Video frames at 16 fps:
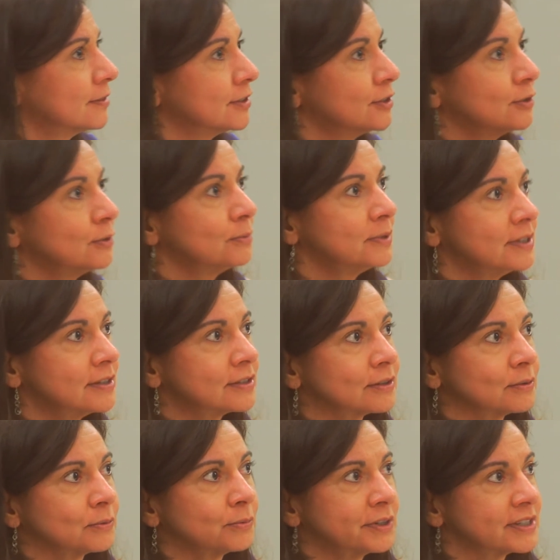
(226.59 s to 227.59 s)
every two weeks
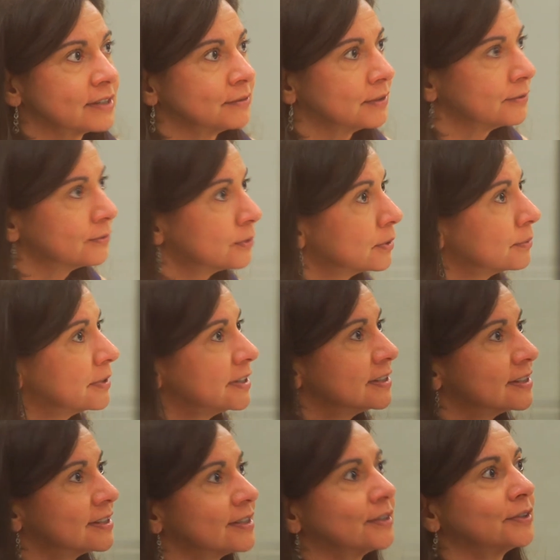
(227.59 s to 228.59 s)
or once every four
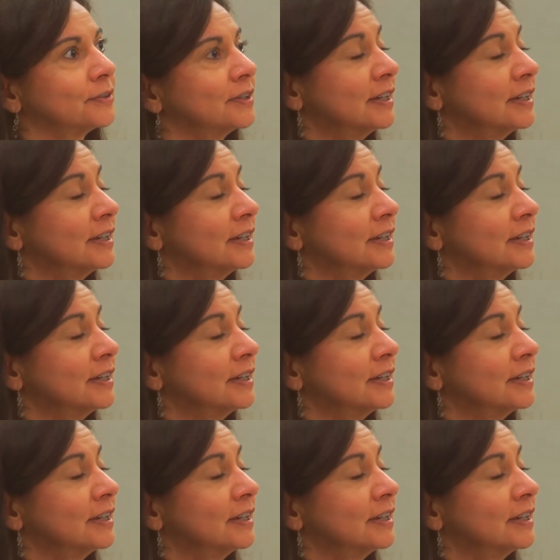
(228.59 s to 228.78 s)
weeks, so